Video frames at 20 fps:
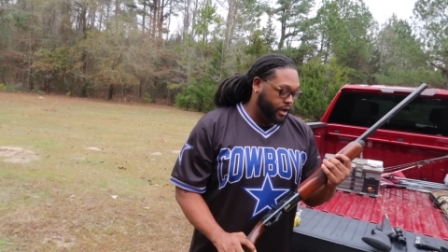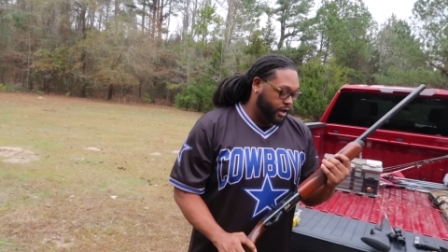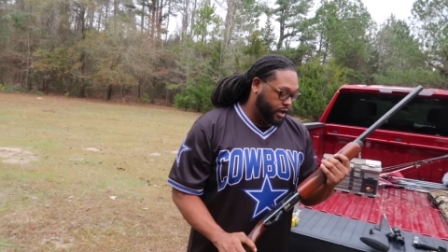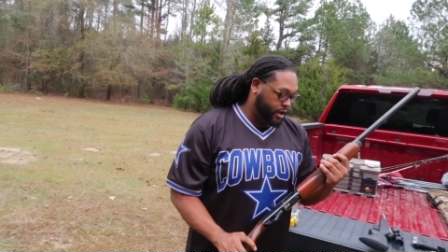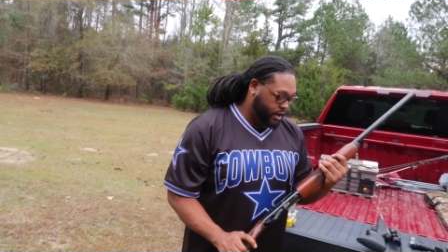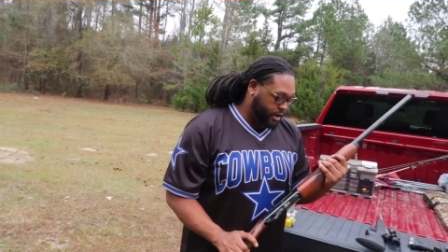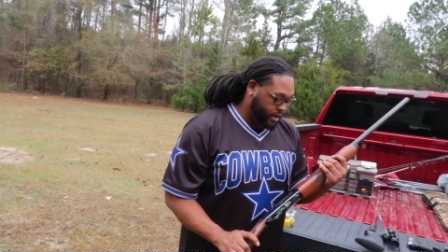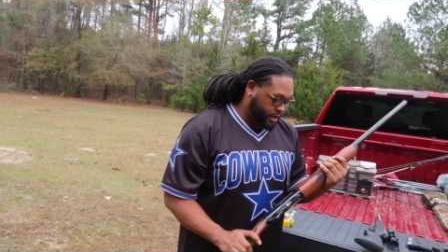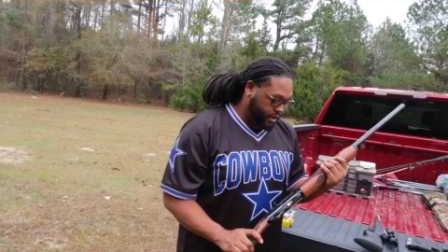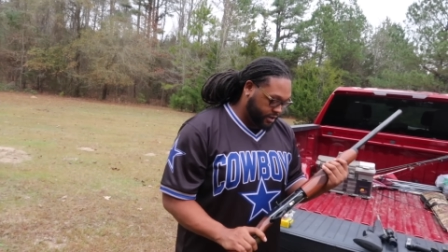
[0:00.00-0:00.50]

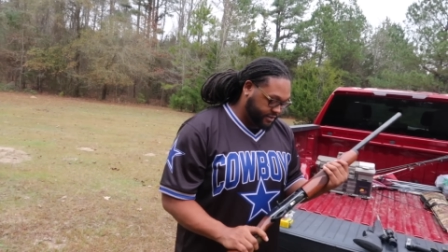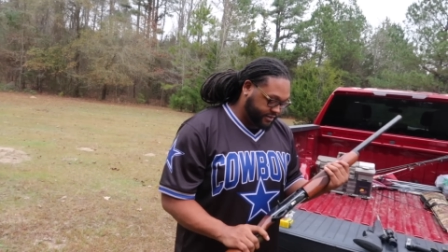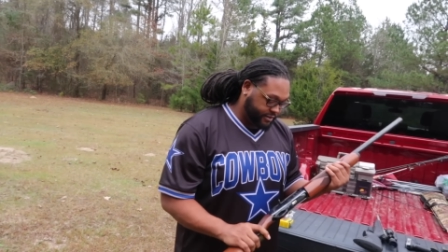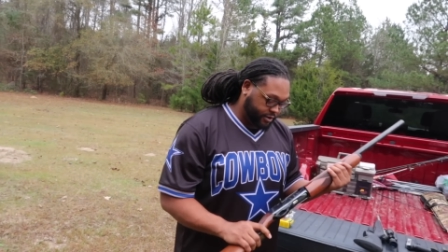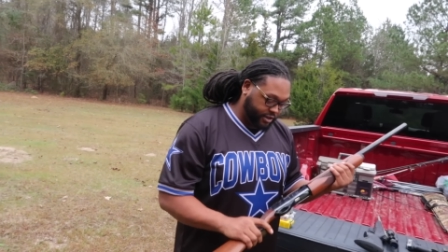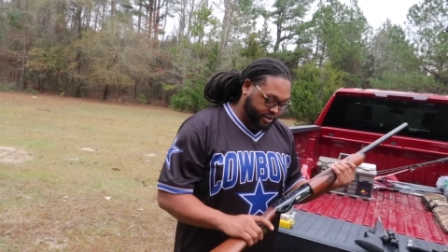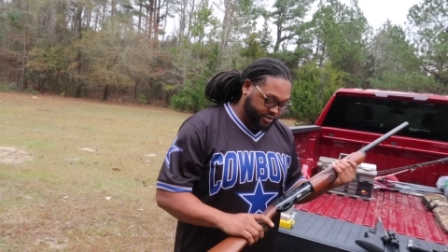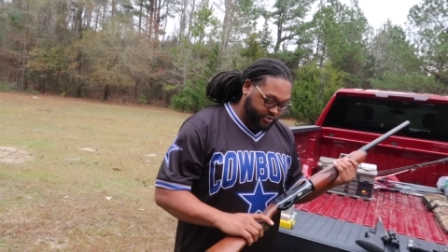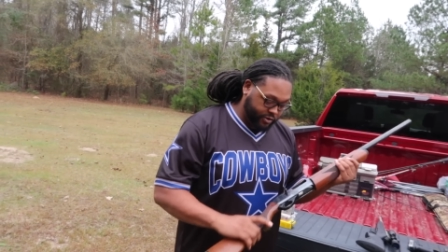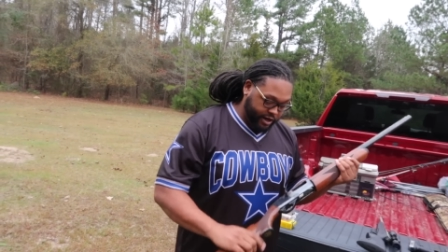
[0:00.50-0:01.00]
So
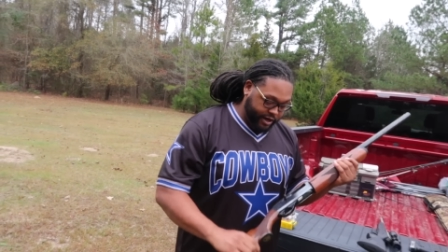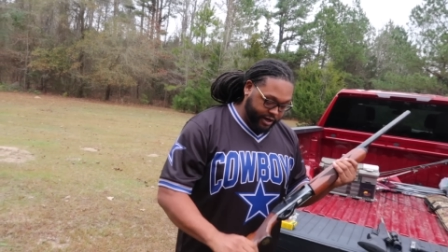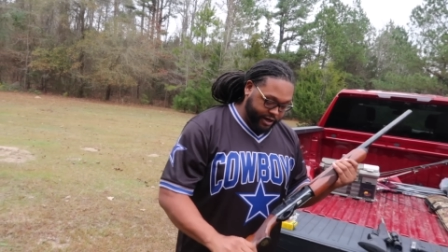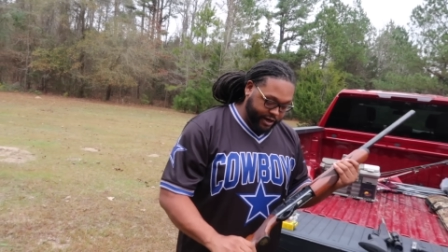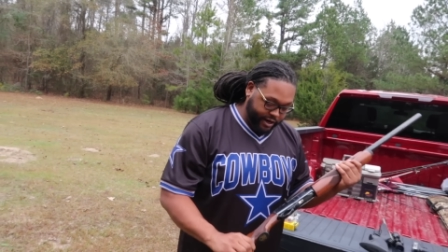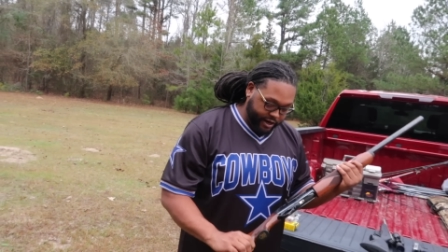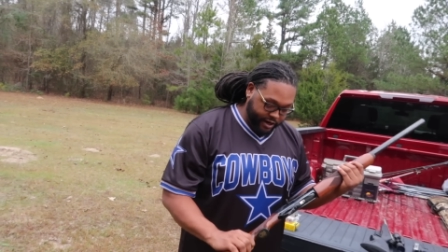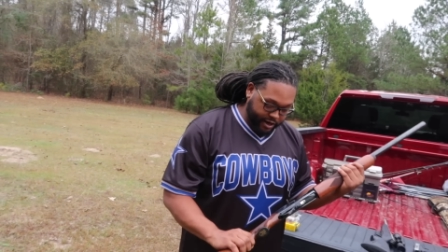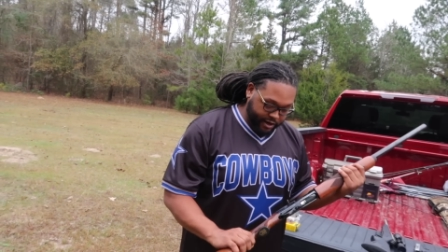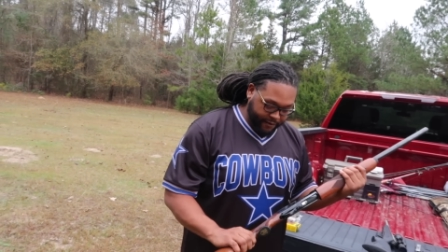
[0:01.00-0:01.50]
this right
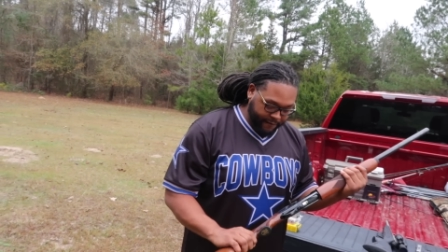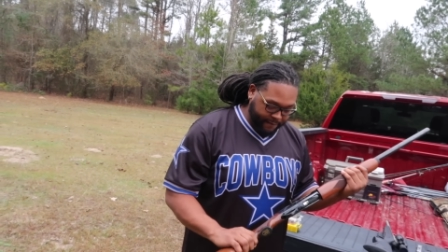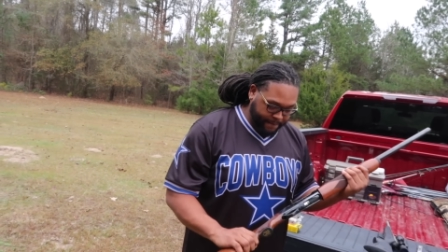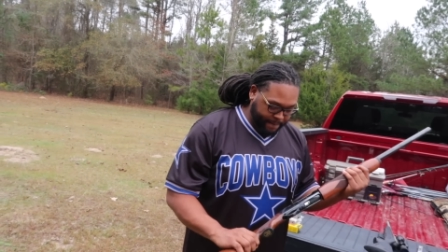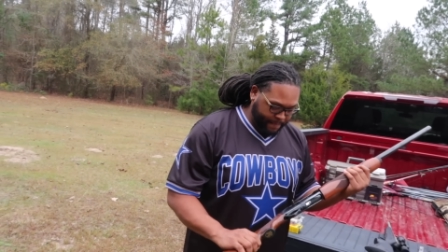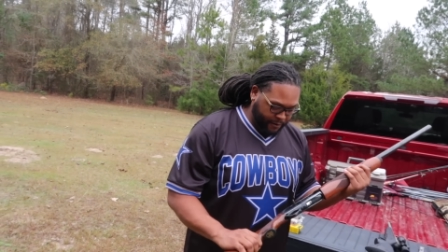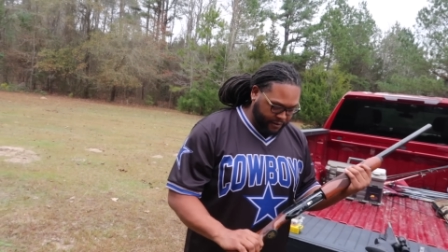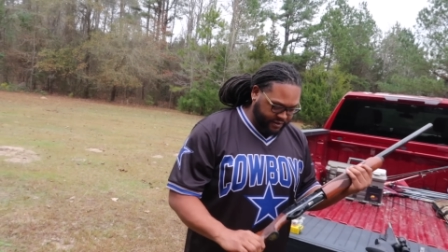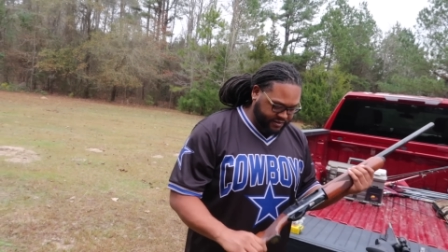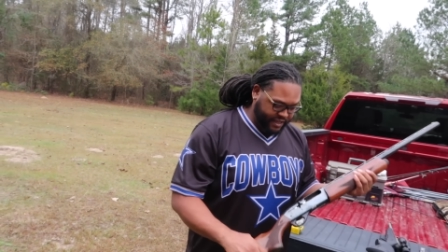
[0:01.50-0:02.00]
here
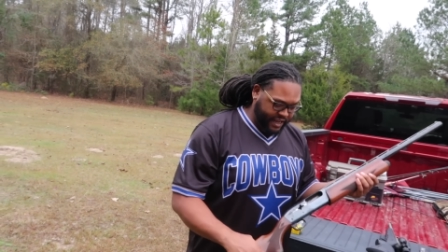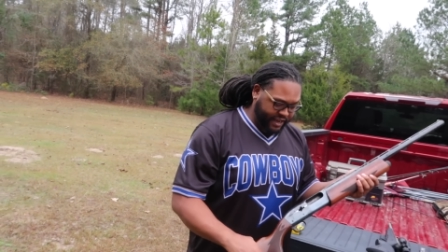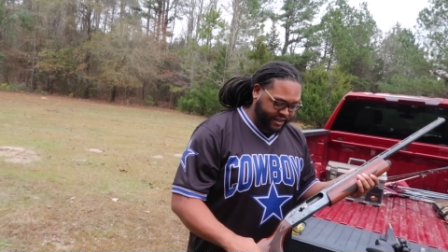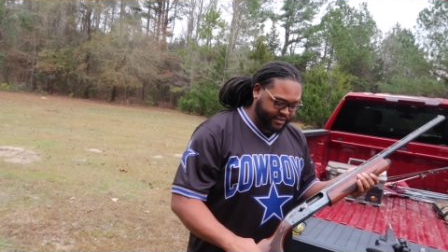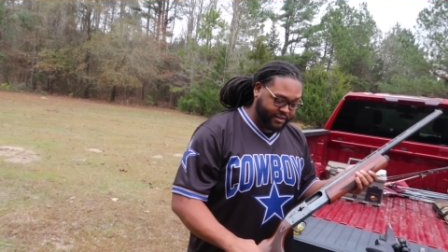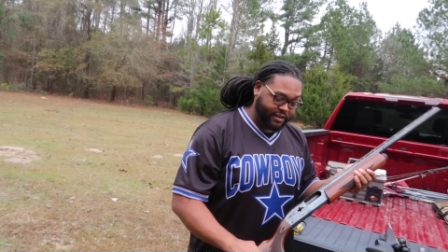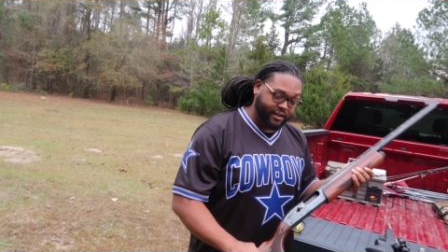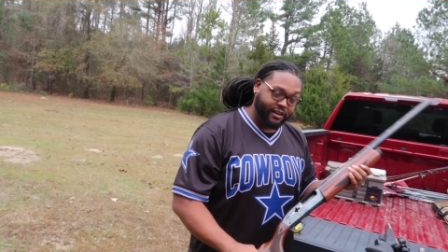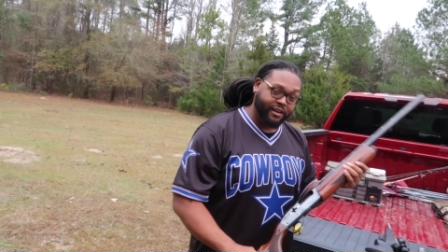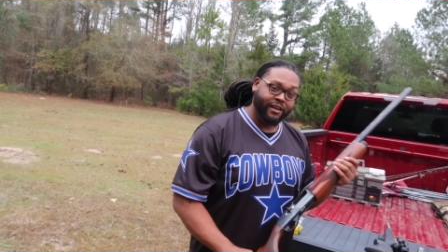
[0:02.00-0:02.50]
was
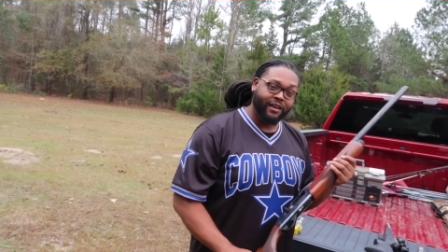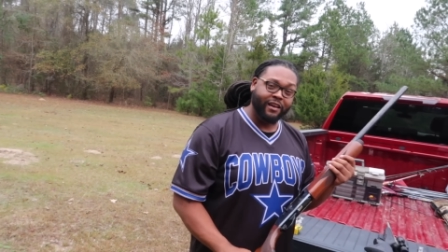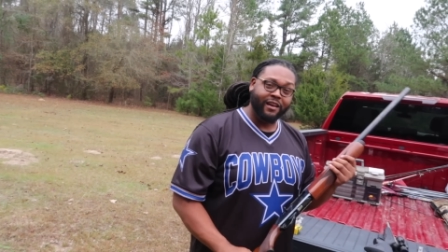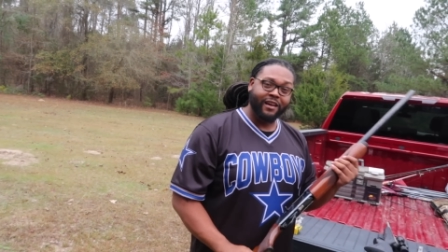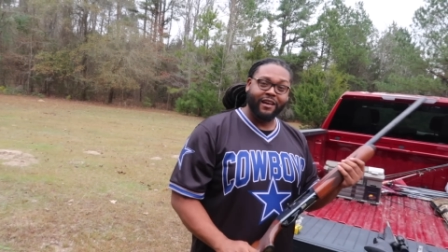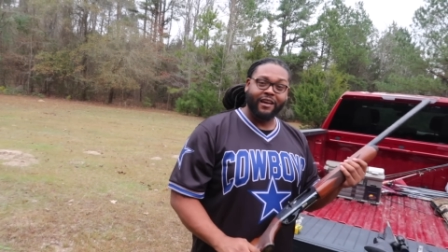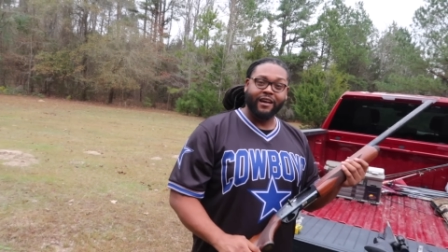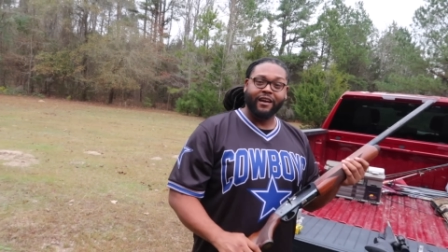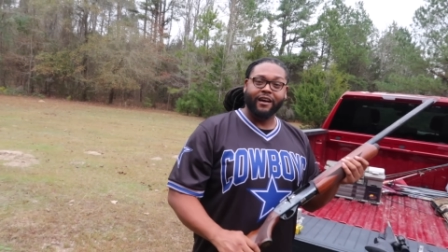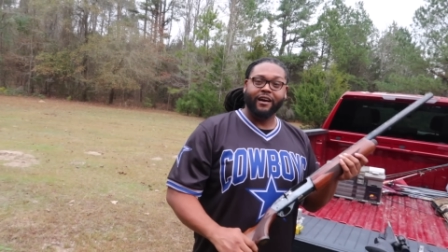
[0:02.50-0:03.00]
actually
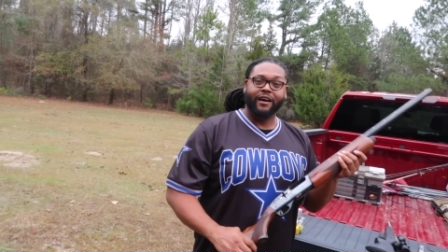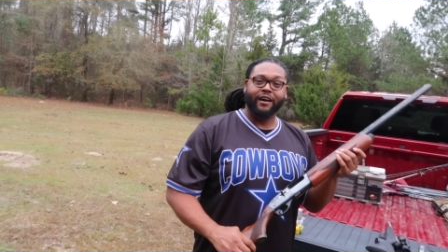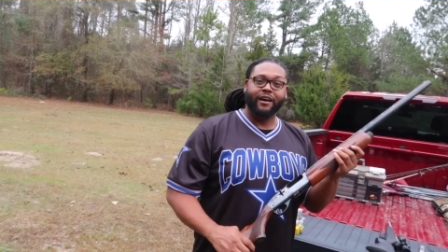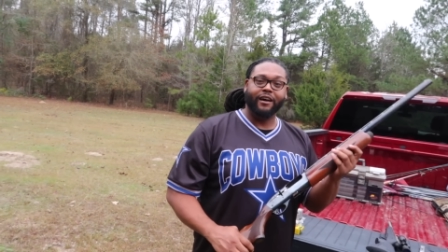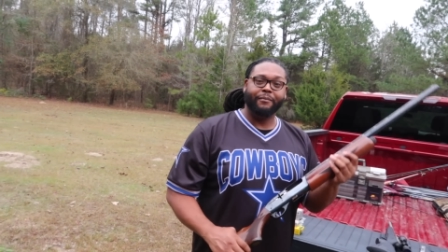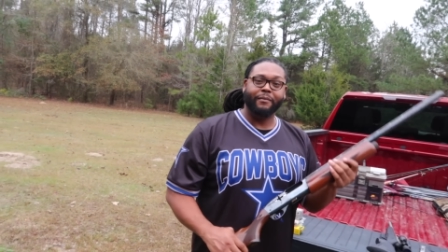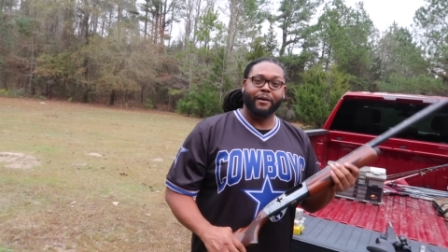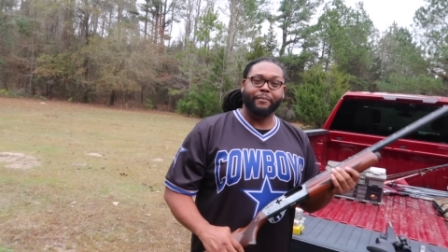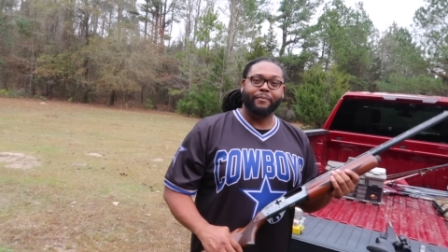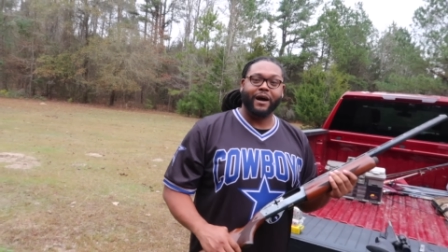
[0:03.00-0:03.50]

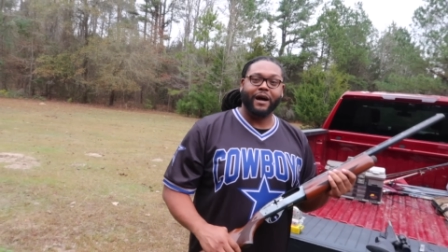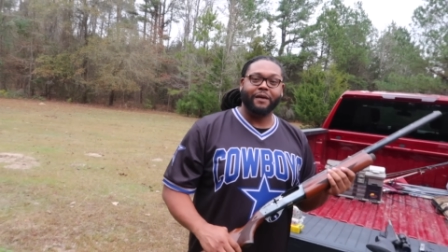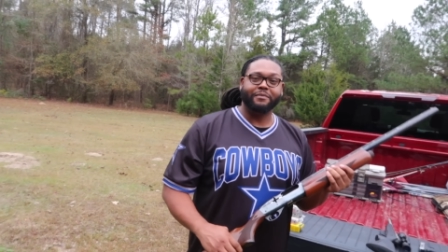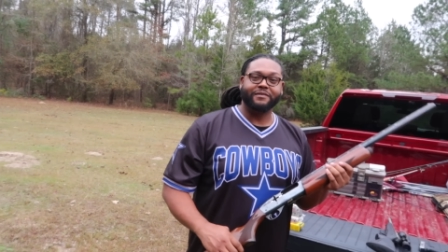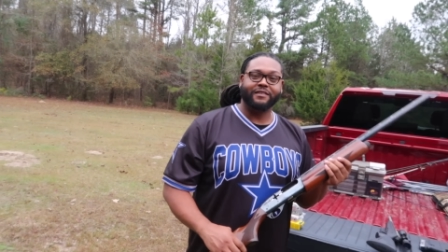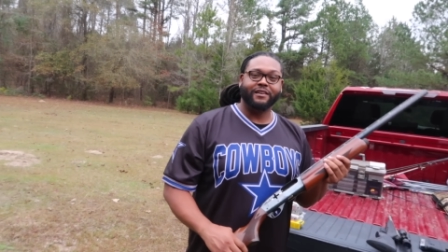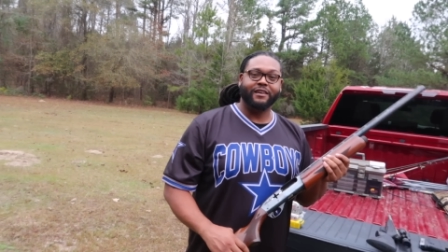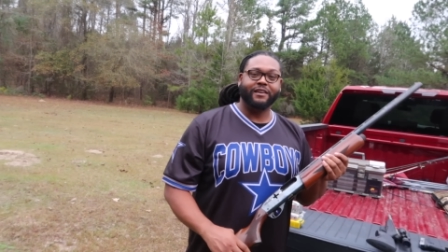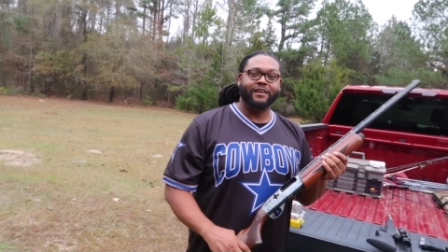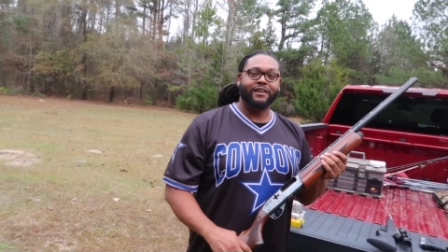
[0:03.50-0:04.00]
my pop's
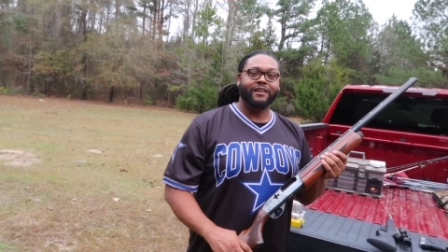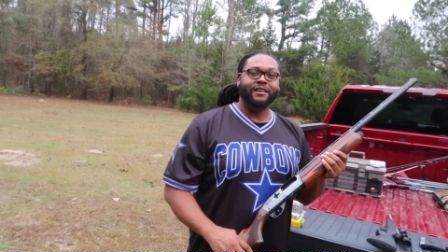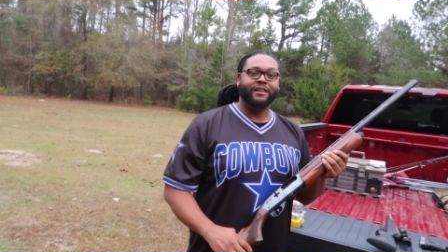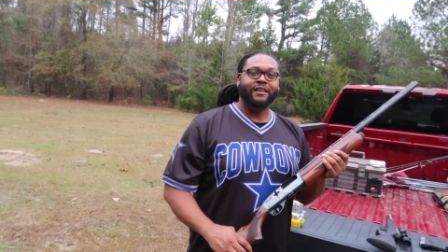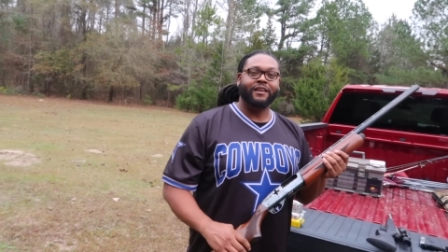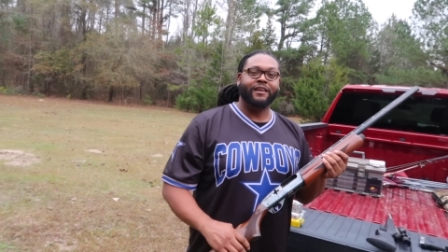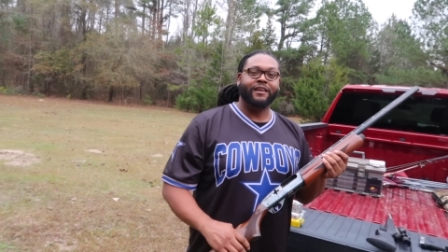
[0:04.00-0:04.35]
gun.